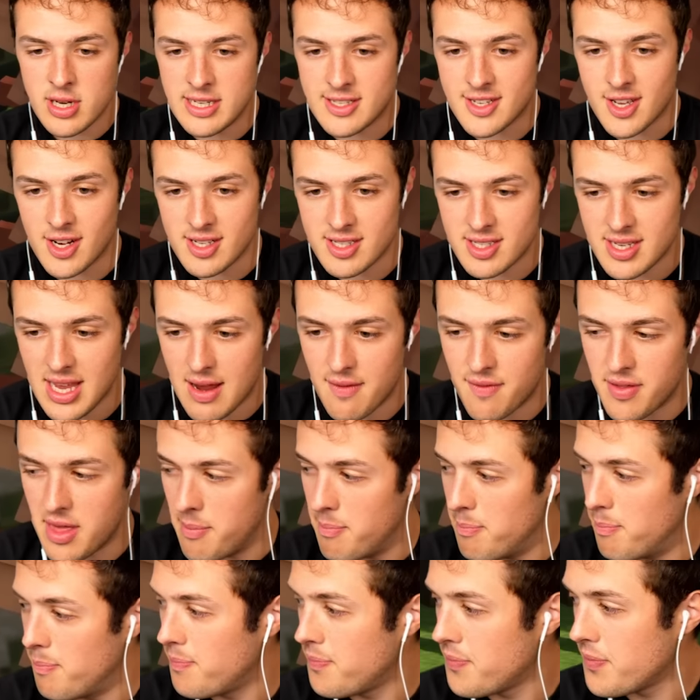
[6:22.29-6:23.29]
He's gonna save
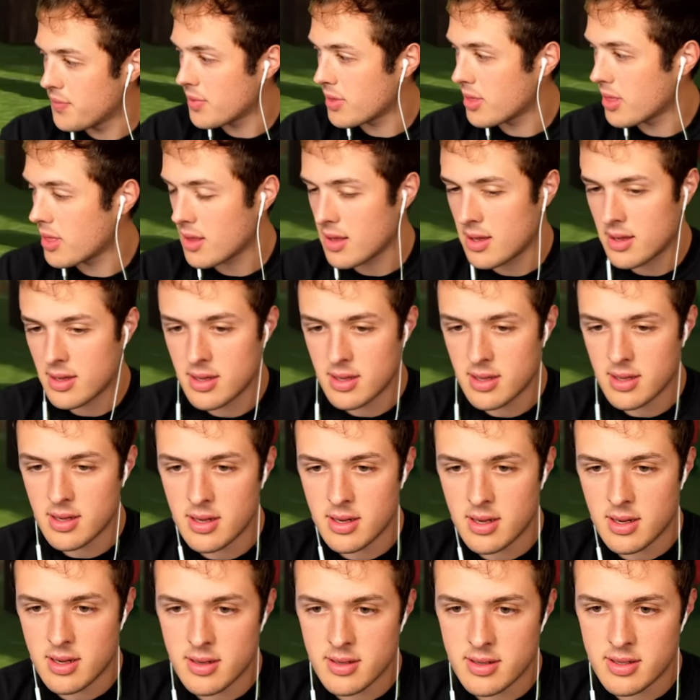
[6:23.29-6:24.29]
them.
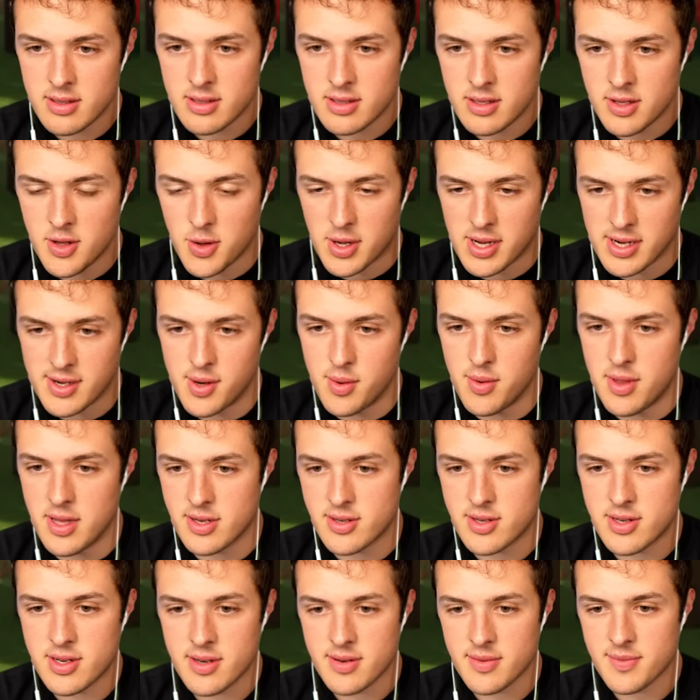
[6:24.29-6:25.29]
You can do
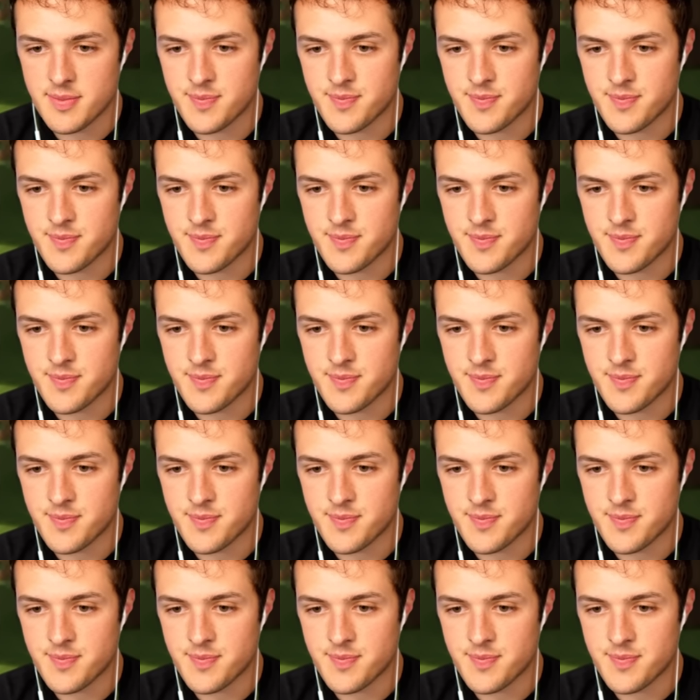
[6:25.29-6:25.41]
this.